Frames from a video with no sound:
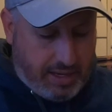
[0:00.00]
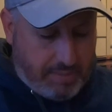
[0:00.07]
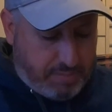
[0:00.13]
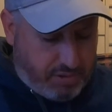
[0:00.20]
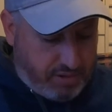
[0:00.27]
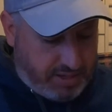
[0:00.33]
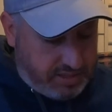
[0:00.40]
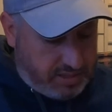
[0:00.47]
again,
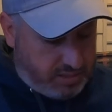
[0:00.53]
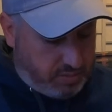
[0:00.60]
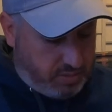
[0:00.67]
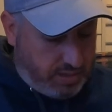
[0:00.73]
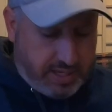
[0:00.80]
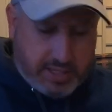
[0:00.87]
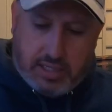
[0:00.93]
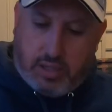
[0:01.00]
prices
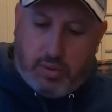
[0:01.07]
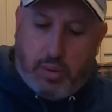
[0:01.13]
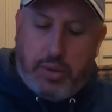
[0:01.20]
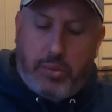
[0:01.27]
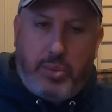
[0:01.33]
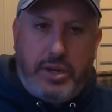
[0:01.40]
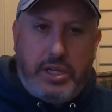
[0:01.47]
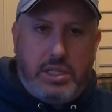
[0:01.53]
wise, they're
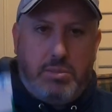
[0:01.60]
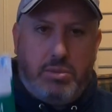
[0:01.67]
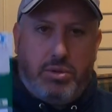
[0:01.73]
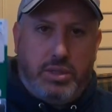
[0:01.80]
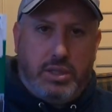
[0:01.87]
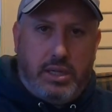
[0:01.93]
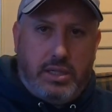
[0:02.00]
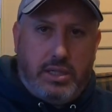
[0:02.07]
quite reasonable.
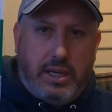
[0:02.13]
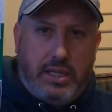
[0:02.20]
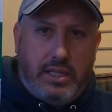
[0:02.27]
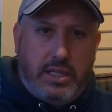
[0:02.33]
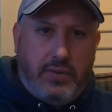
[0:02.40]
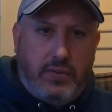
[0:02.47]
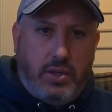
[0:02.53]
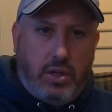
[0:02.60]
So it's like
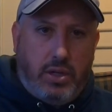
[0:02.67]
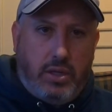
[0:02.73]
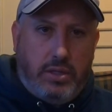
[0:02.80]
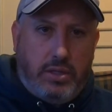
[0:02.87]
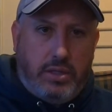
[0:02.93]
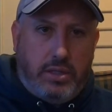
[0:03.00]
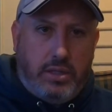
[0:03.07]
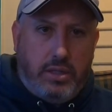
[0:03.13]

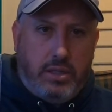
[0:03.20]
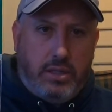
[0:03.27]
$7